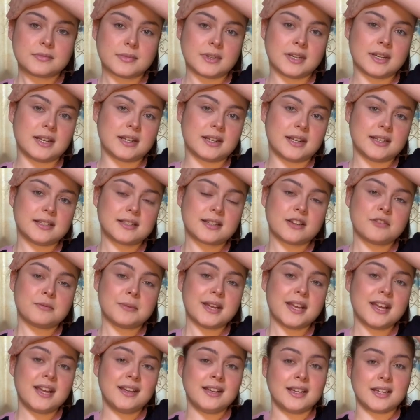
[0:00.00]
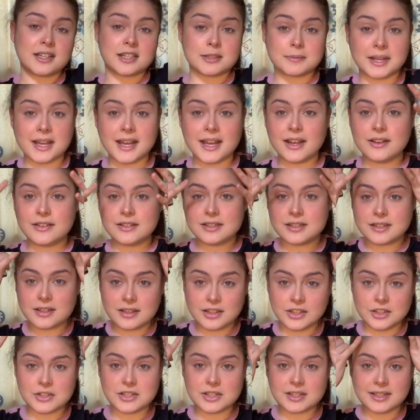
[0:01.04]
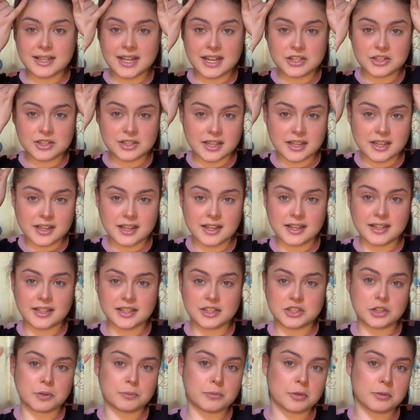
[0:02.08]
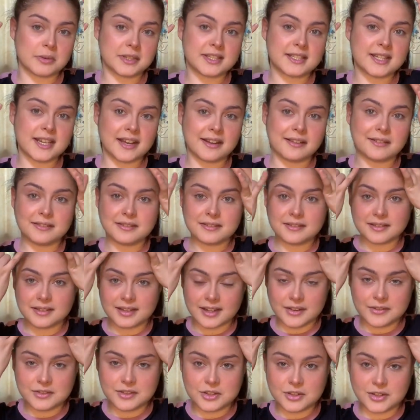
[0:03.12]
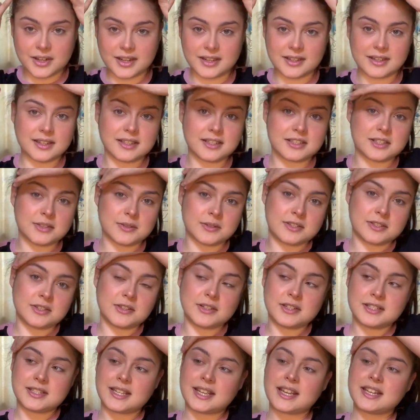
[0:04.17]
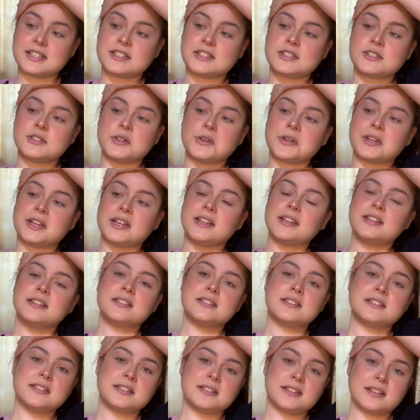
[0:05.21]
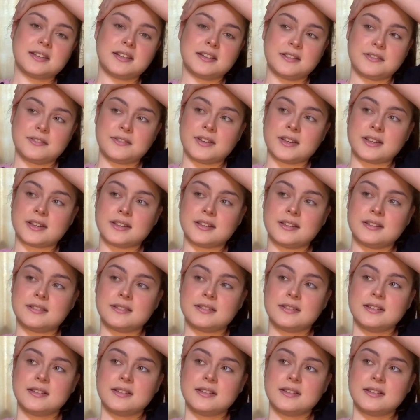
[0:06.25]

And I like to cover my hairline because my hair is naturally curly, you can probably tell, and I've straightened it, so as soon as it gets soggy, it's just gonna fucking